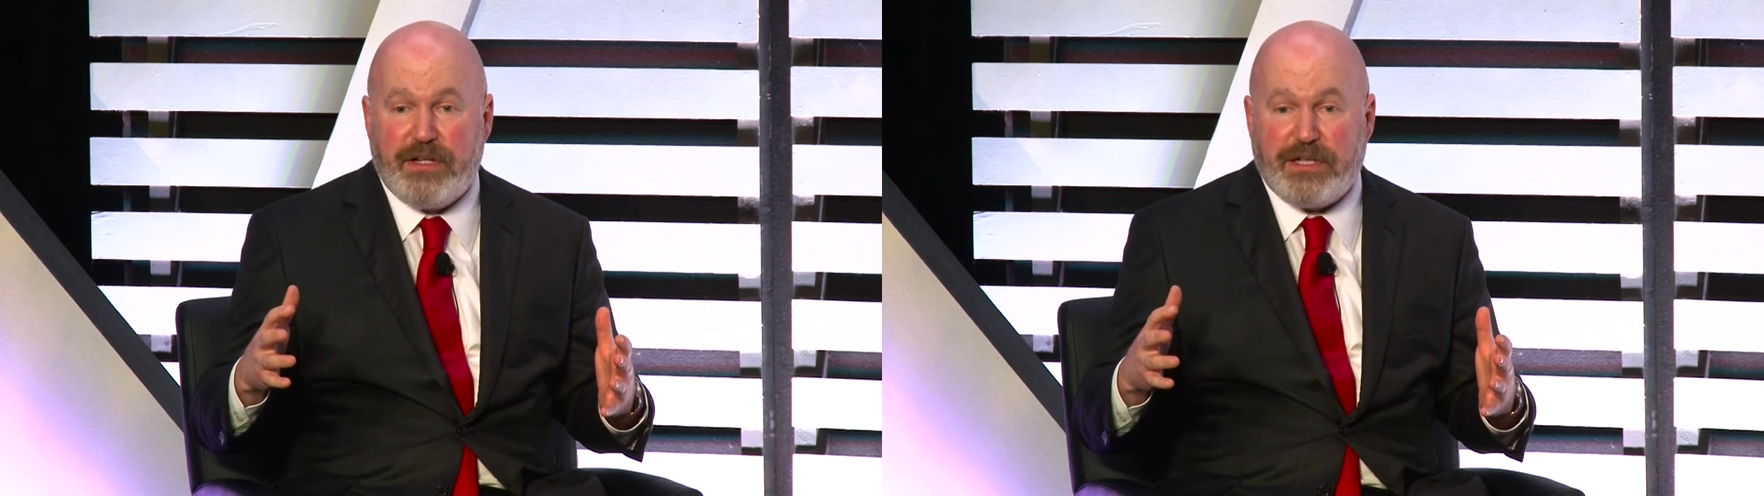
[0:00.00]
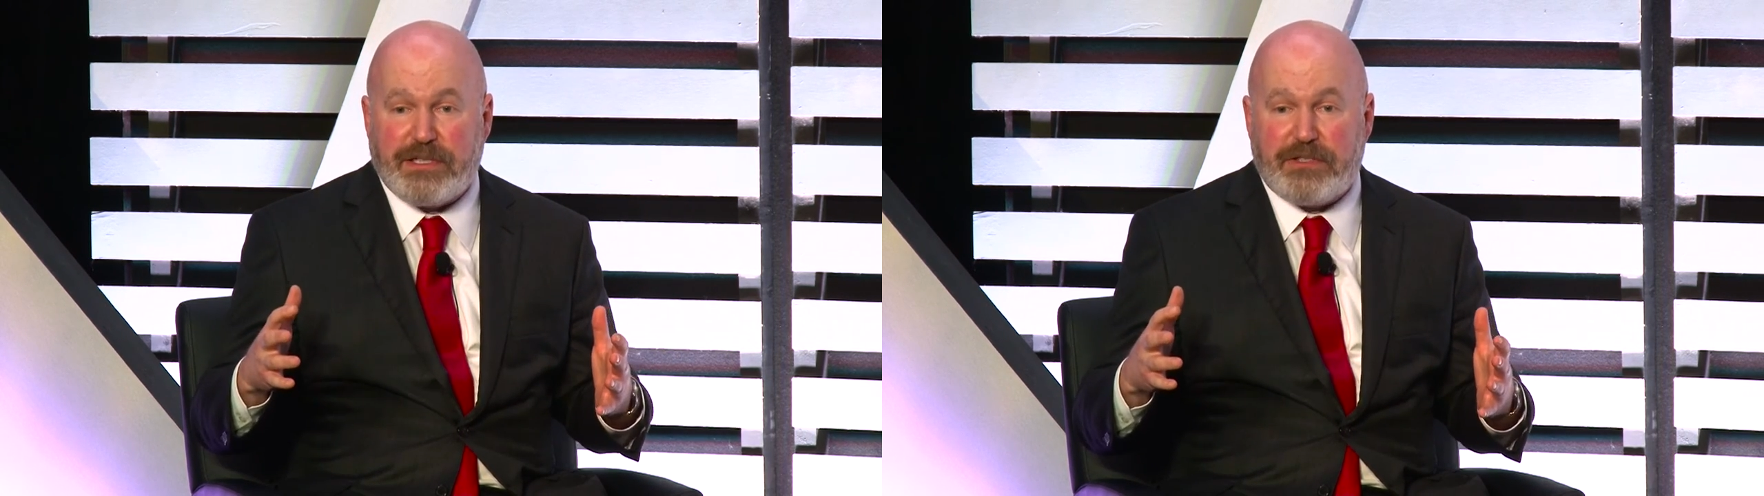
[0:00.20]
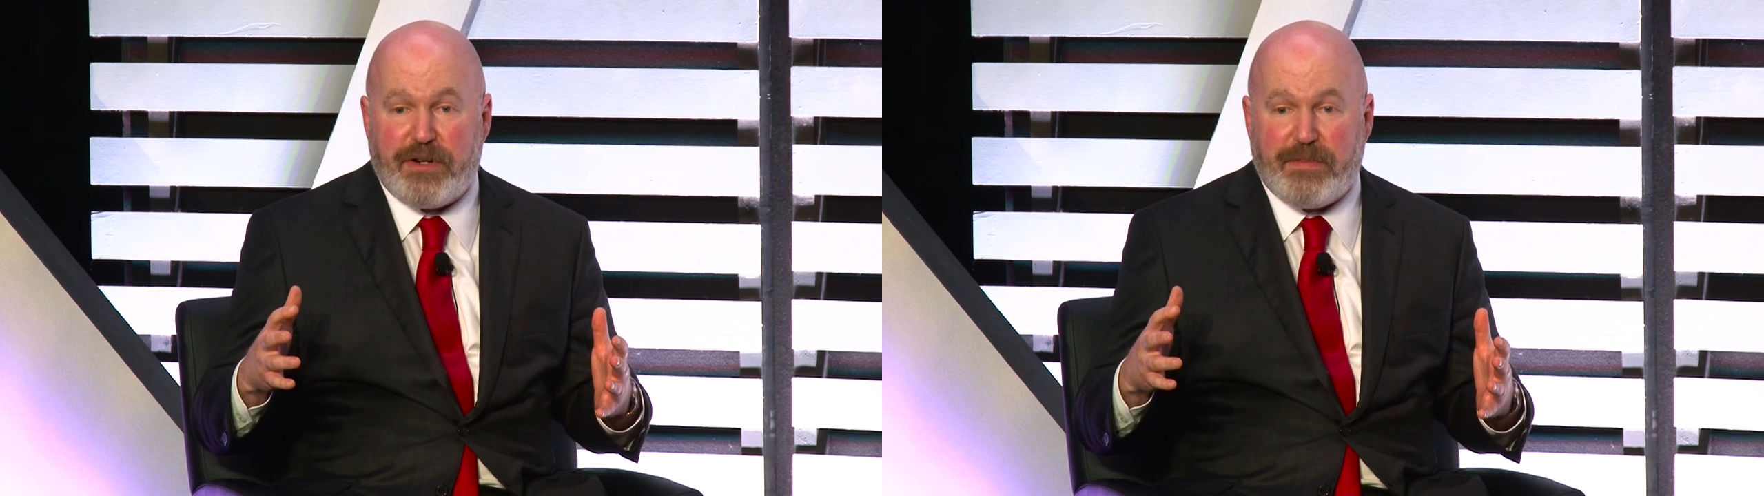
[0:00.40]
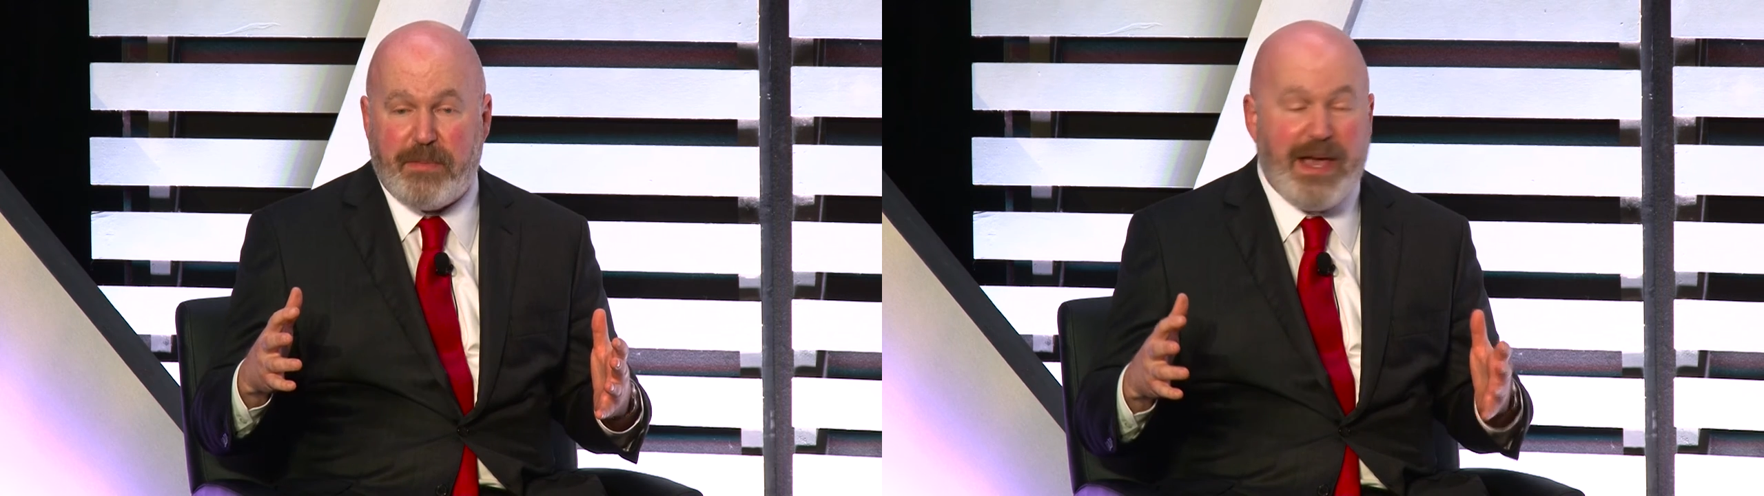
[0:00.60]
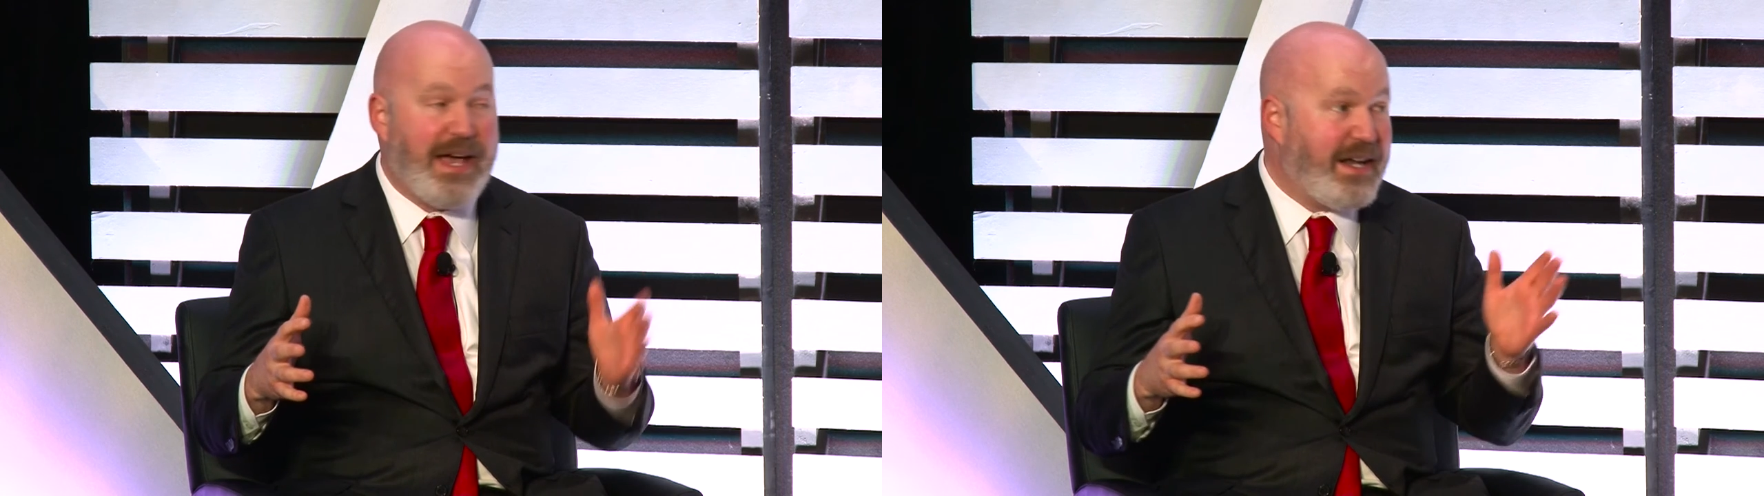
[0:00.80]
is extremely
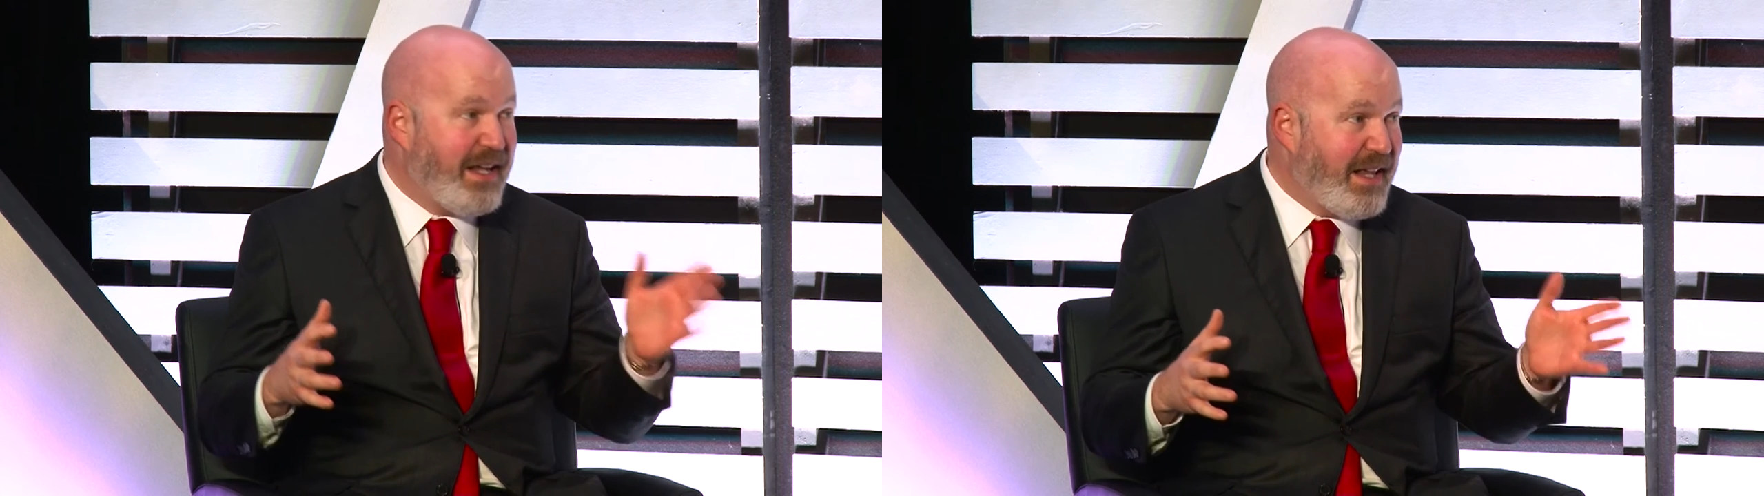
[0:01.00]
bad.